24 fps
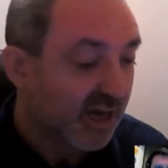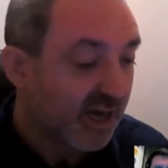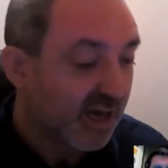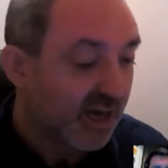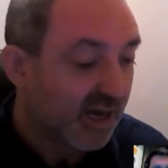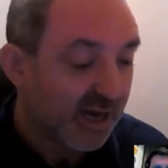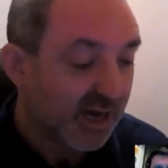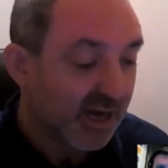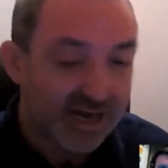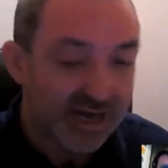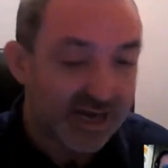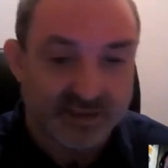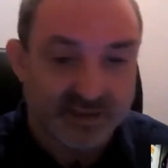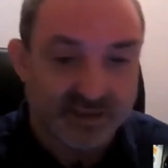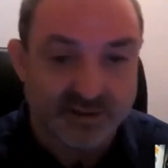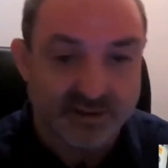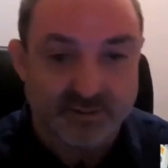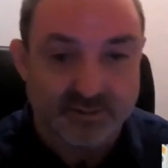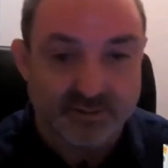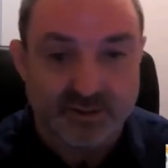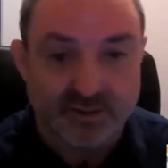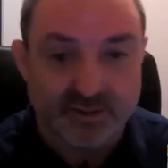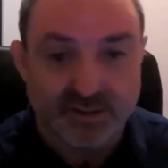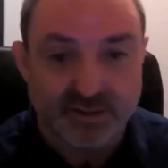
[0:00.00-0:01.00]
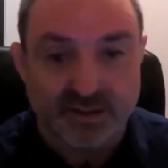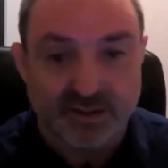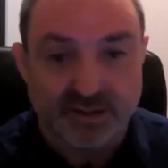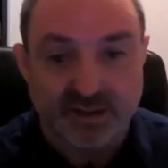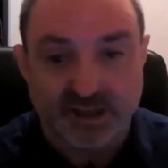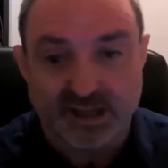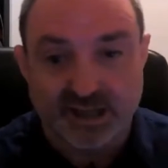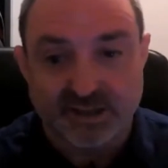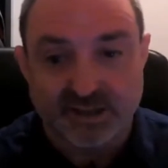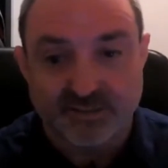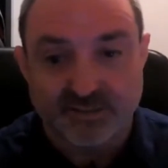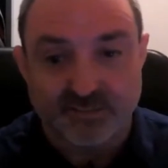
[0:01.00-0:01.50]
and is
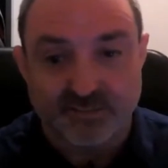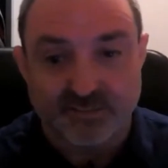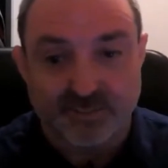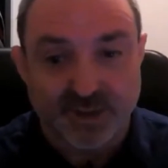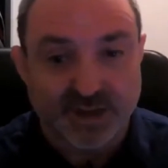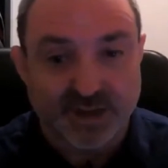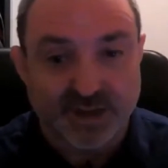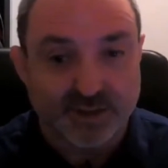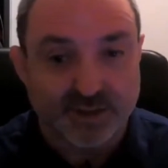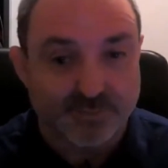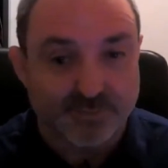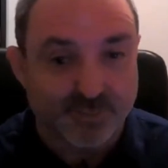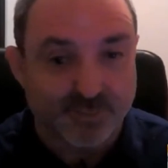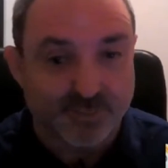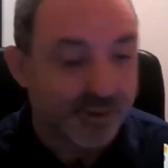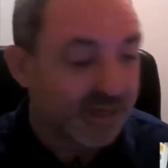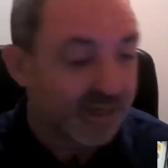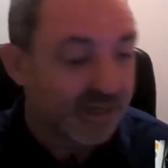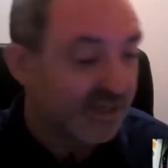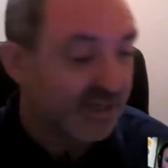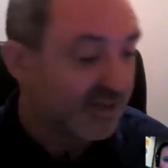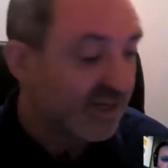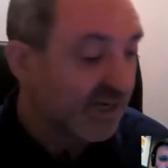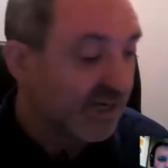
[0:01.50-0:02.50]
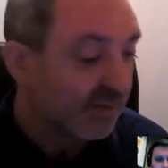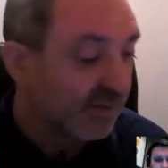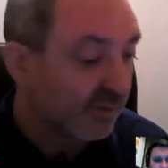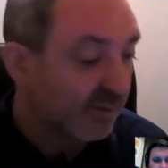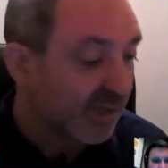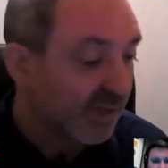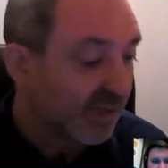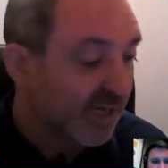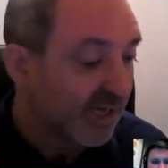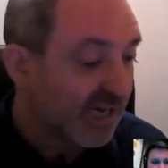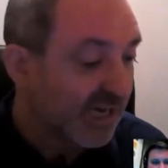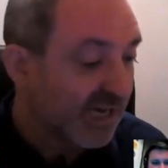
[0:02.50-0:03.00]
in beer brewing in
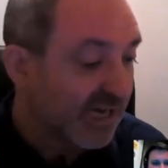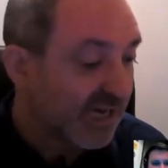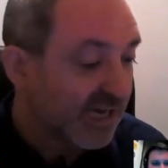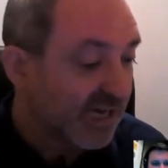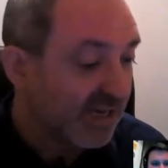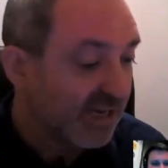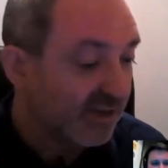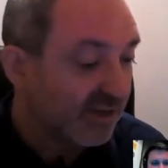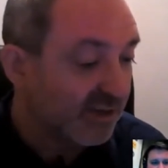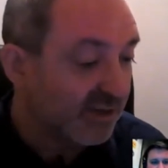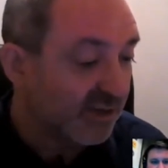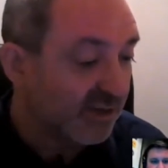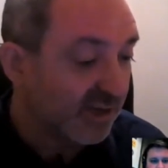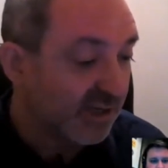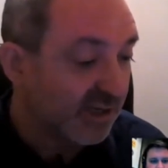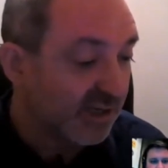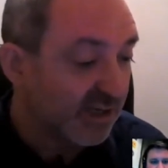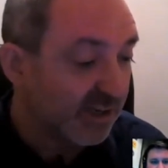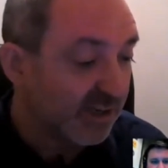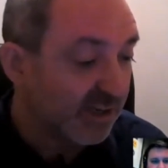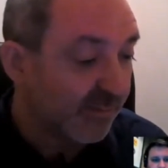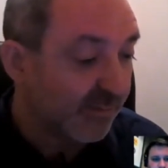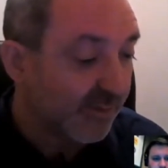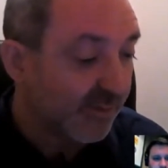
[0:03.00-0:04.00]
general is the